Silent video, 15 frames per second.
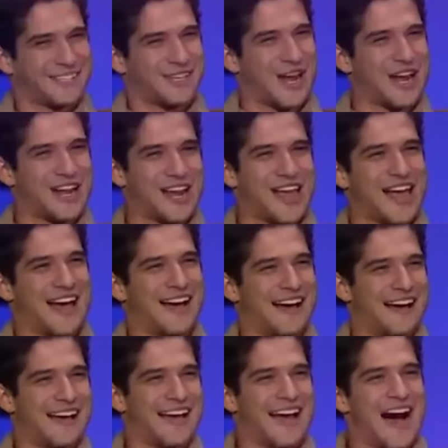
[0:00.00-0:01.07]
Start
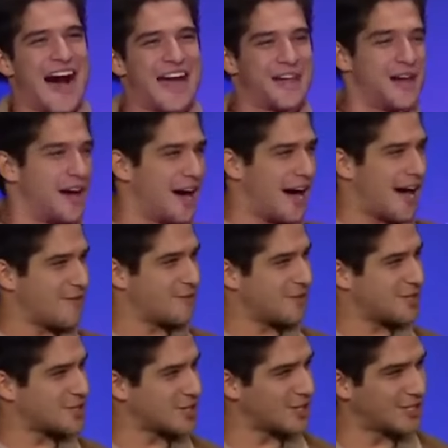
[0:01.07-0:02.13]
now. I know, I
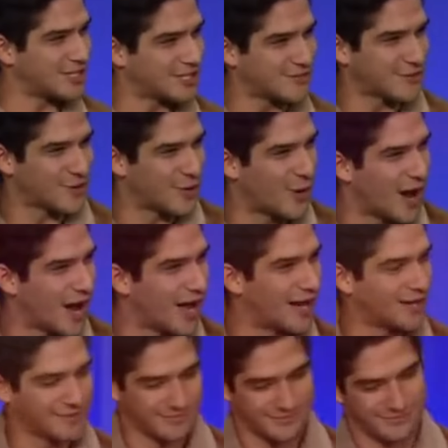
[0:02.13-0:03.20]
haven't been shirtless for a
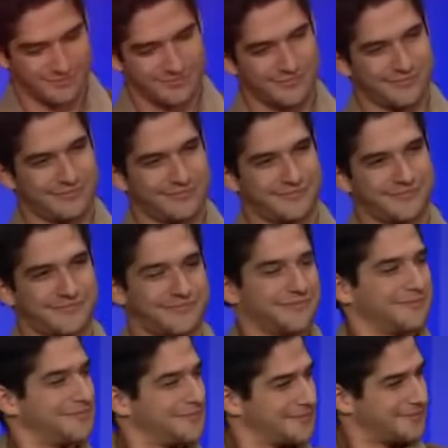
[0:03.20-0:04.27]
while. Not me
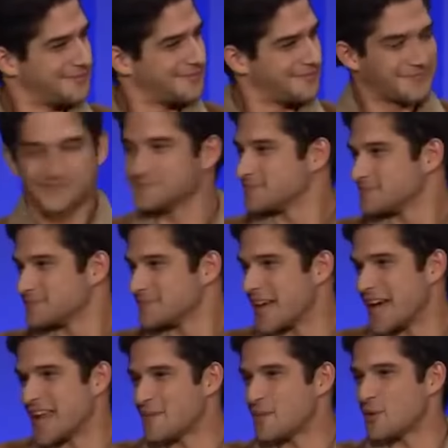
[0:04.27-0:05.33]
either. And you've been working out
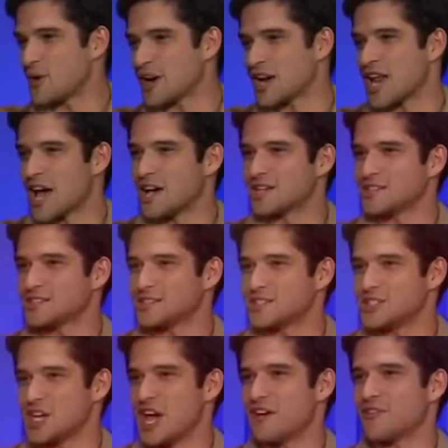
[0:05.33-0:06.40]
And I've been working out.
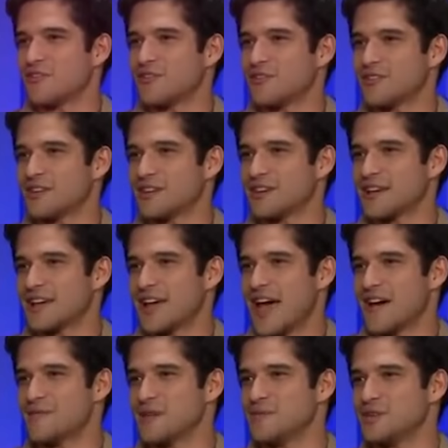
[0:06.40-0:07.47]
Jeff,
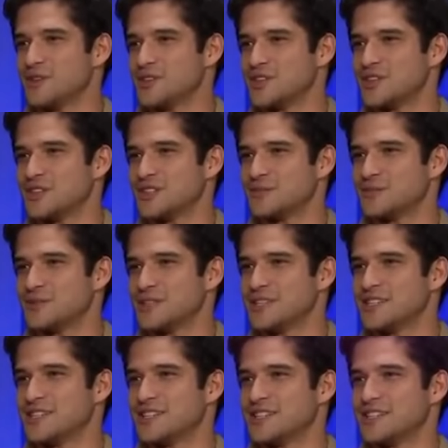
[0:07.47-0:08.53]
have me be shirtless, please.